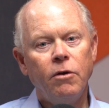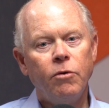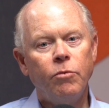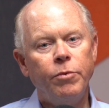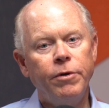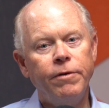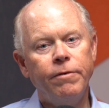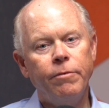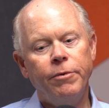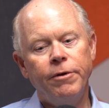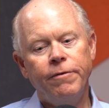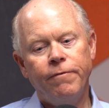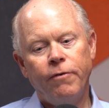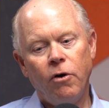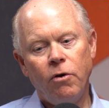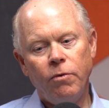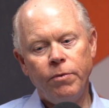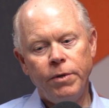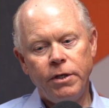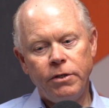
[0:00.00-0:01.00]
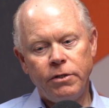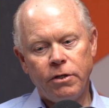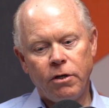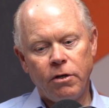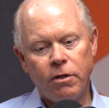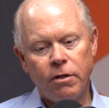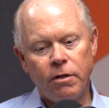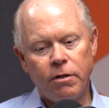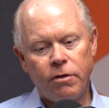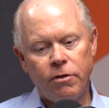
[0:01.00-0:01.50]
we've always
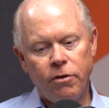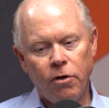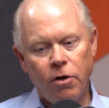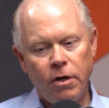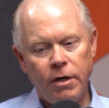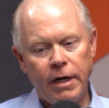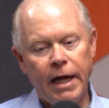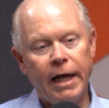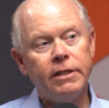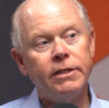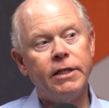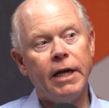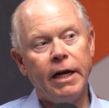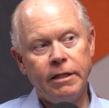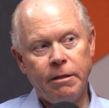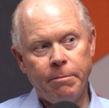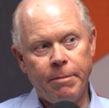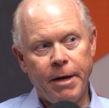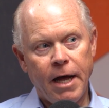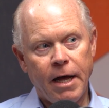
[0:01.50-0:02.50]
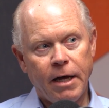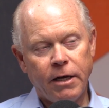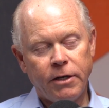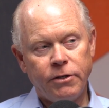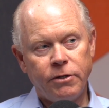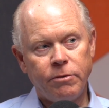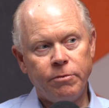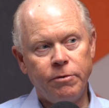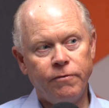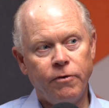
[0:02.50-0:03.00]
thought outside the
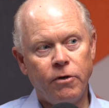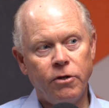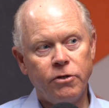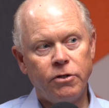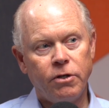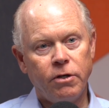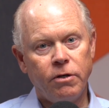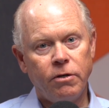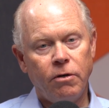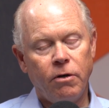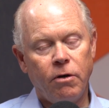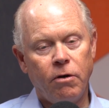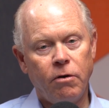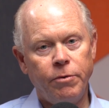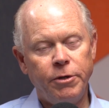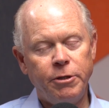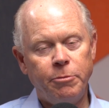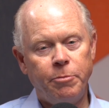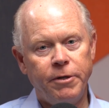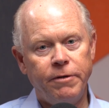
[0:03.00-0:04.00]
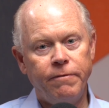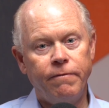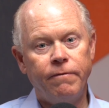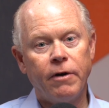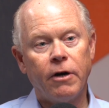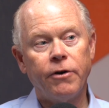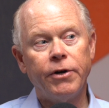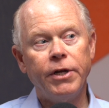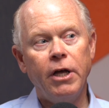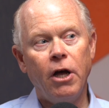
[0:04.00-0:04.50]
box. We've also always been
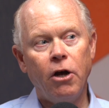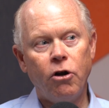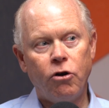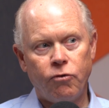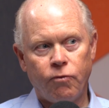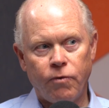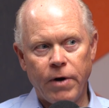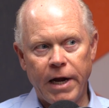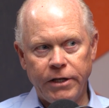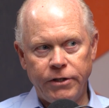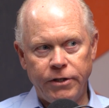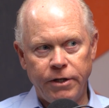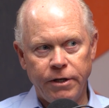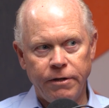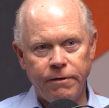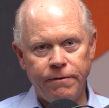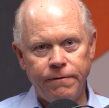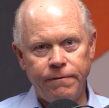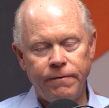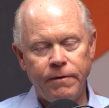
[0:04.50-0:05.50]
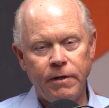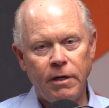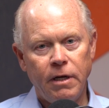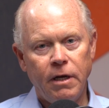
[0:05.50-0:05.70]
very aggressive